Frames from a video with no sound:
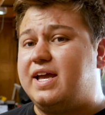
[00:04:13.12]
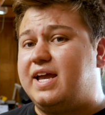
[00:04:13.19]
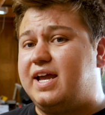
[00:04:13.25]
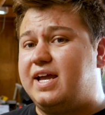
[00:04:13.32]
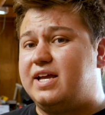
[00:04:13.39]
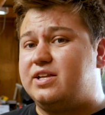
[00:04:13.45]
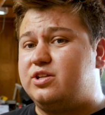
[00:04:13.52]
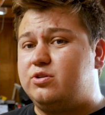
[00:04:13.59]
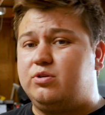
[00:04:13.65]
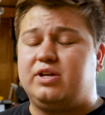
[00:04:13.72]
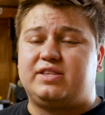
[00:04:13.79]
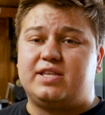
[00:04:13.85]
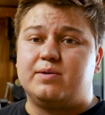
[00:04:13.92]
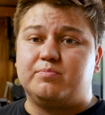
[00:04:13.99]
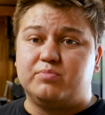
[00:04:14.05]
and you
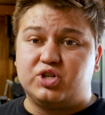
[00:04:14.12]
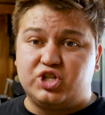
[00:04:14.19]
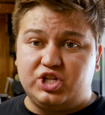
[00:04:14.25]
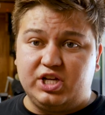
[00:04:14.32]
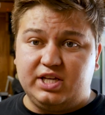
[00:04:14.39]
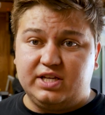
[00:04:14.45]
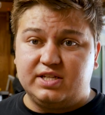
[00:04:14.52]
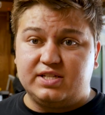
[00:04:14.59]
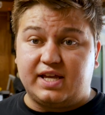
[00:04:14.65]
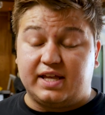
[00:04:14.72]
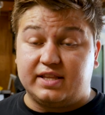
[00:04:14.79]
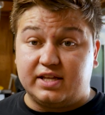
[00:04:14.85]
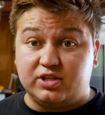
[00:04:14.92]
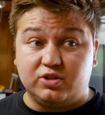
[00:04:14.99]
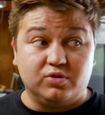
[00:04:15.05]
get them machined
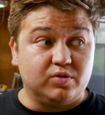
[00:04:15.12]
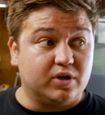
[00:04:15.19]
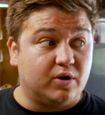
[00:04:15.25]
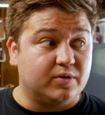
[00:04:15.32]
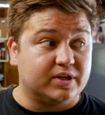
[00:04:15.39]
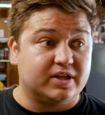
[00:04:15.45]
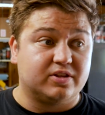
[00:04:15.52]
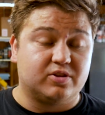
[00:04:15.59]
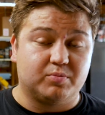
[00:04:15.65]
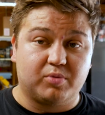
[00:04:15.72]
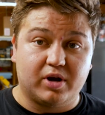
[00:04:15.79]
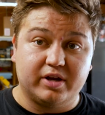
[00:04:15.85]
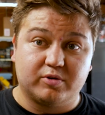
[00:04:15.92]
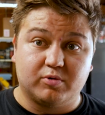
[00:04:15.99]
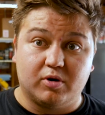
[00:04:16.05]
and then you go and get the
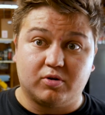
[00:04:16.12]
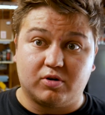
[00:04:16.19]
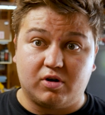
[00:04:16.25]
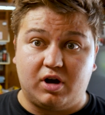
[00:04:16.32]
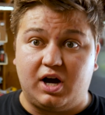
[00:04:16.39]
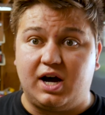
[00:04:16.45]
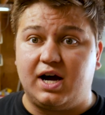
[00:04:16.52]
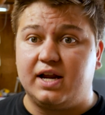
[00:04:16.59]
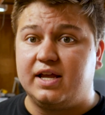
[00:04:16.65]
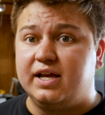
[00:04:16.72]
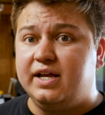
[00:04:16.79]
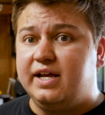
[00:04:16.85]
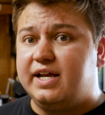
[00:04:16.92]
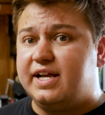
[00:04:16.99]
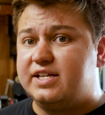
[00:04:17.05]
brake rotor hot,
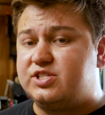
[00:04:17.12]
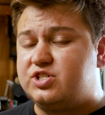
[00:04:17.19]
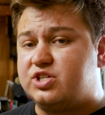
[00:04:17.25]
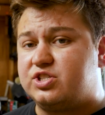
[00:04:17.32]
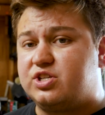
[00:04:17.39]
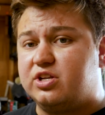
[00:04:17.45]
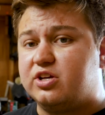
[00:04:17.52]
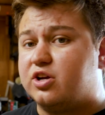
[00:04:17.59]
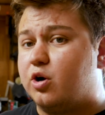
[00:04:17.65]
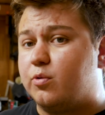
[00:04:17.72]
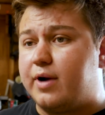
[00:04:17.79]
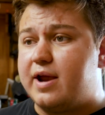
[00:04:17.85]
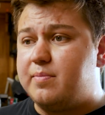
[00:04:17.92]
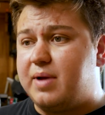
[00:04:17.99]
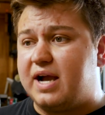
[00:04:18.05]
it's just going to go
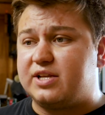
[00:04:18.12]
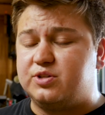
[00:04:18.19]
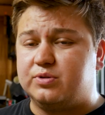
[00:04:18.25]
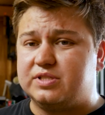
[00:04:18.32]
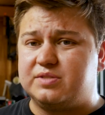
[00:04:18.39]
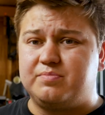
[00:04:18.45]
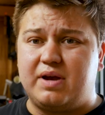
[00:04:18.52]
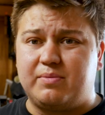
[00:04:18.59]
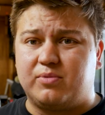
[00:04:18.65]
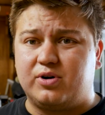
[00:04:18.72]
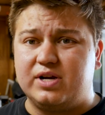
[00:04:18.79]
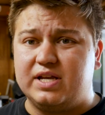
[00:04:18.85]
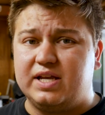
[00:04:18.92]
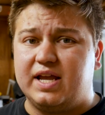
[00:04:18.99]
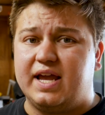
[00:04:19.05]
right back to its
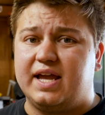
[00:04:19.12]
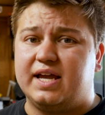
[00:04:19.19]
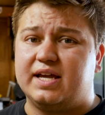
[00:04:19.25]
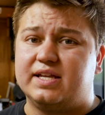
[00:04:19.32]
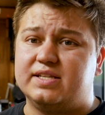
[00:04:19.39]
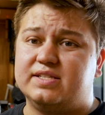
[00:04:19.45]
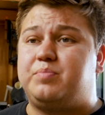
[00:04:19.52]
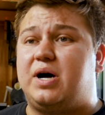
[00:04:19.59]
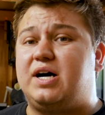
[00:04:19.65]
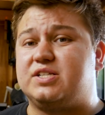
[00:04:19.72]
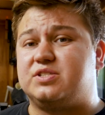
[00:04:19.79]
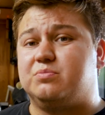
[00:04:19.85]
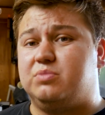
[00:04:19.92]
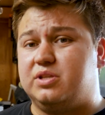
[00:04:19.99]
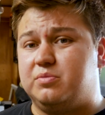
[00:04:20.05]
memory and
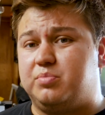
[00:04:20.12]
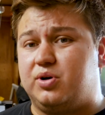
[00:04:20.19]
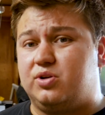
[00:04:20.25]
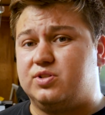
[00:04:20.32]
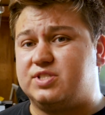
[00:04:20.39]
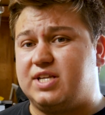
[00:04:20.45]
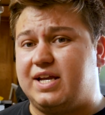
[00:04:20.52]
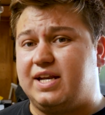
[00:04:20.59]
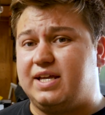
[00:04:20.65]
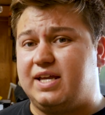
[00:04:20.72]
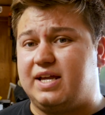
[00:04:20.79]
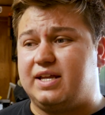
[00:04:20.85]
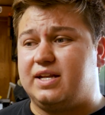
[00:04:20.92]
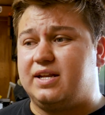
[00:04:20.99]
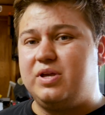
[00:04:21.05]
possibly pulsate
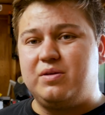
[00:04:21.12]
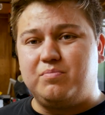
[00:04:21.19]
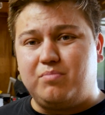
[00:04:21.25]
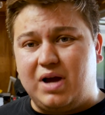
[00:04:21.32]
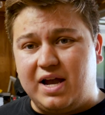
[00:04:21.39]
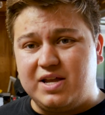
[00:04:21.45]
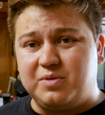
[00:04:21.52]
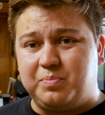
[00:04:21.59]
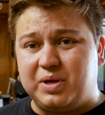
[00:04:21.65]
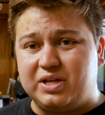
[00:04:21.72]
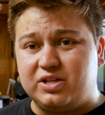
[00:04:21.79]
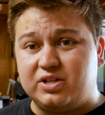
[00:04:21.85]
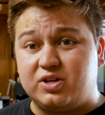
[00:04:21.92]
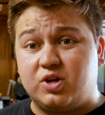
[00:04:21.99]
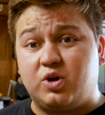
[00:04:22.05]
again. In my
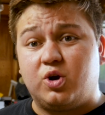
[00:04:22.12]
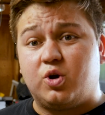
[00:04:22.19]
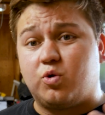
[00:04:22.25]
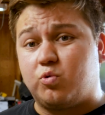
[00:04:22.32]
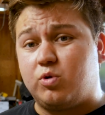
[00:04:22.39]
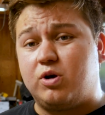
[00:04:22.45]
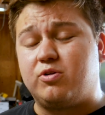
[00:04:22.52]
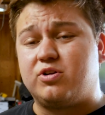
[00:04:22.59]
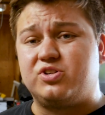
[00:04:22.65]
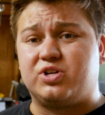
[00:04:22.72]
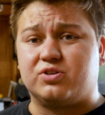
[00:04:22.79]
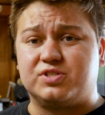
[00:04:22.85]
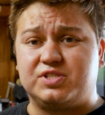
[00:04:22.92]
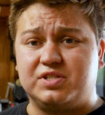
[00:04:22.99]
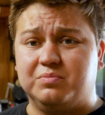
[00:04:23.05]
opinion, rotors
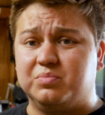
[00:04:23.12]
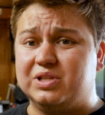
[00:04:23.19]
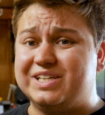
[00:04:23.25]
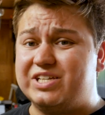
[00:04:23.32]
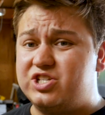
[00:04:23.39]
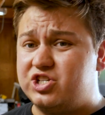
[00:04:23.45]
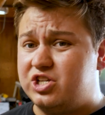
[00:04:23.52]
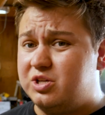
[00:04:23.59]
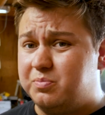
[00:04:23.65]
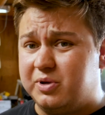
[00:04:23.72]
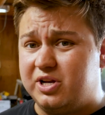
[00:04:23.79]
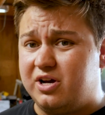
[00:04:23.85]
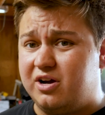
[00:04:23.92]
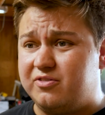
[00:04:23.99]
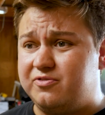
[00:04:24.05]
are simply cheap
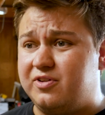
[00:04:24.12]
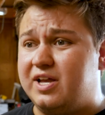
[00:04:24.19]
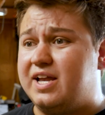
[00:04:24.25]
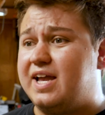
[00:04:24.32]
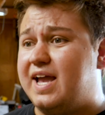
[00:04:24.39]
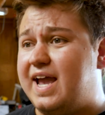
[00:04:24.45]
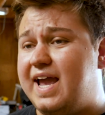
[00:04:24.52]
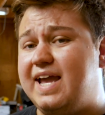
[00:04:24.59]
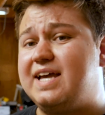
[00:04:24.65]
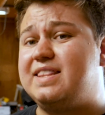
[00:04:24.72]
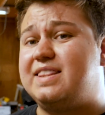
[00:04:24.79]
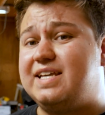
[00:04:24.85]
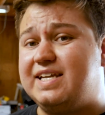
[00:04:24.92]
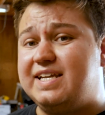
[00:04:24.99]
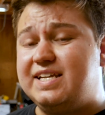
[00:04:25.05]
enough and
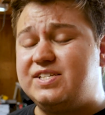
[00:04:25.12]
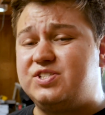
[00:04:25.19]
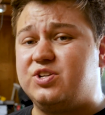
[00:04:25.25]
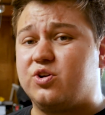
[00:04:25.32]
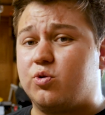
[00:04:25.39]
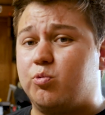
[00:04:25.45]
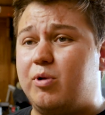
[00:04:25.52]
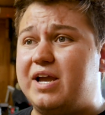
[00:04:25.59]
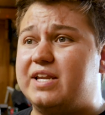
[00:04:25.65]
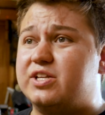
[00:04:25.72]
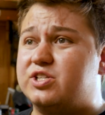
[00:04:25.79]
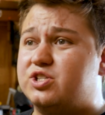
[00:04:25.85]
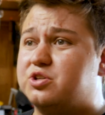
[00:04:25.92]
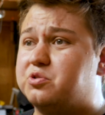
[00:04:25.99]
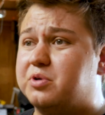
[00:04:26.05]
the easier way to
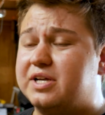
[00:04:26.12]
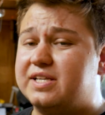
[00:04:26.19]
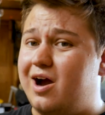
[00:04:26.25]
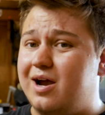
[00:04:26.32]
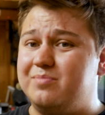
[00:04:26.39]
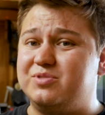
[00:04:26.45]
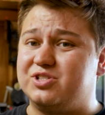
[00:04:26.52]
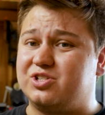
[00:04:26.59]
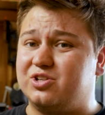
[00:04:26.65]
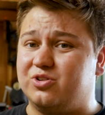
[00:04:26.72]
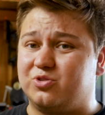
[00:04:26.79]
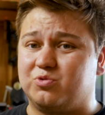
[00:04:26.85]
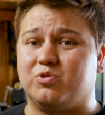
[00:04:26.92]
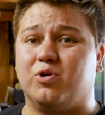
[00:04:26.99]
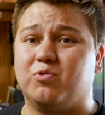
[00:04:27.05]
do it. I'm just going
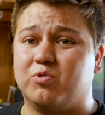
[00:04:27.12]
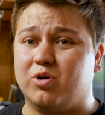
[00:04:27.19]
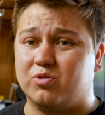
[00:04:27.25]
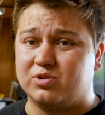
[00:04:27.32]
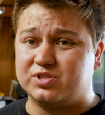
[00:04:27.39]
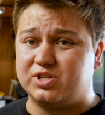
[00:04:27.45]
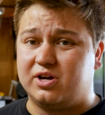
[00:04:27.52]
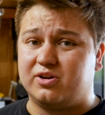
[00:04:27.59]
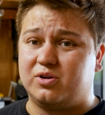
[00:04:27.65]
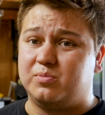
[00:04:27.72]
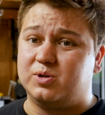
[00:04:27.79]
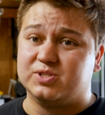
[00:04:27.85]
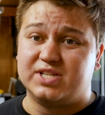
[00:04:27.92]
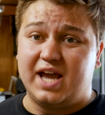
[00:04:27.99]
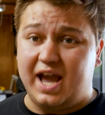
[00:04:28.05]
to throw rotors on
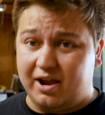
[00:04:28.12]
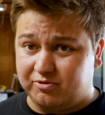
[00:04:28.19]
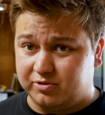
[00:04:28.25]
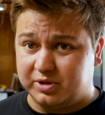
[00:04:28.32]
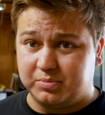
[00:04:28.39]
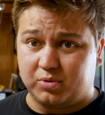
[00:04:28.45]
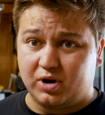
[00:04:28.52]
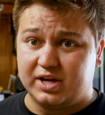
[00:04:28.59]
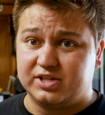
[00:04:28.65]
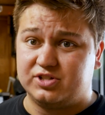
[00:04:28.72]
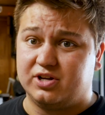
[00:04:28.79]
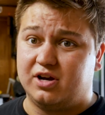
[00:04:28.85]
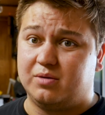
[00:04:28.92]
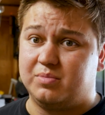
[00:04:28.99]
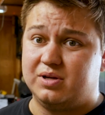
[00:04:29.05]
almost every brake
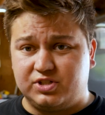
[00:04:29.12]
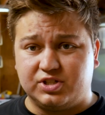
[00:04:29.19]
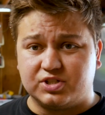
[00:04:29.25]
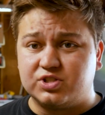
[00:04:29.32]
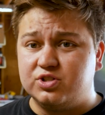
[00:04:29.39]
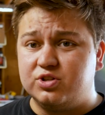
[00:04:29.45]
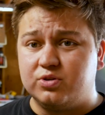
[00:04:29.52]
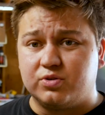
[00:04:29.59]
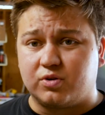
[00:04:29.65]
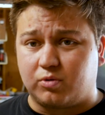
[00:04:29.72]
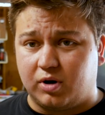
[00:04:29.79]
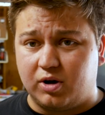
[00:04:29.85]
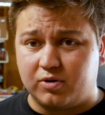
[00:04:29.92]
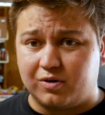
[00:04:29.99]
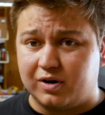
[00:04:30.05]
job. Just do the
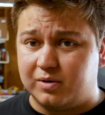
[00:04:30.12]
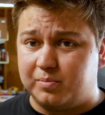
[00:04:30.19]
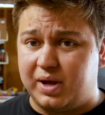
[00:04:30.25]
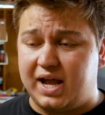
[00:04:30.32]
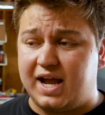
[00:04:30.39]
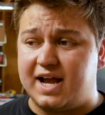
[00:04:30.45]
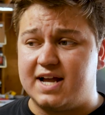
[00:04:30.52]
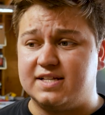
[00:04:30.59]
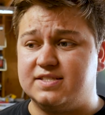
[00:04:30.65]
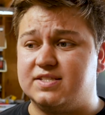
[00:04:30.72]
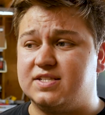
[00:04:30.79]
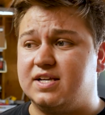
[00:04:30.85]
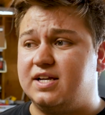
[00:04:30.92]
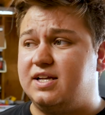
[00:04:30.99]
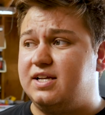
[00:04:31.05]
rotor and pads.